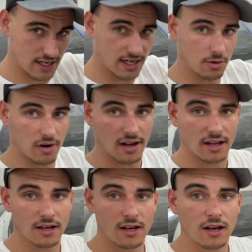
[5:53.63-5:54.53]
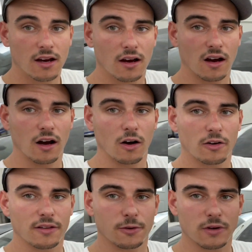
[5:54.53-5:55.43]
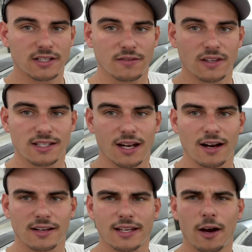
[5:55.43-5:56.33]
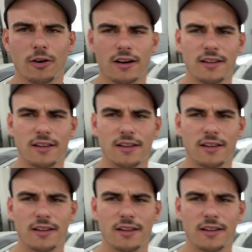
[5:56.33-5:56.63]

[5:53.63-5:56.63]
Anyway, I'll get the rest of this knocked out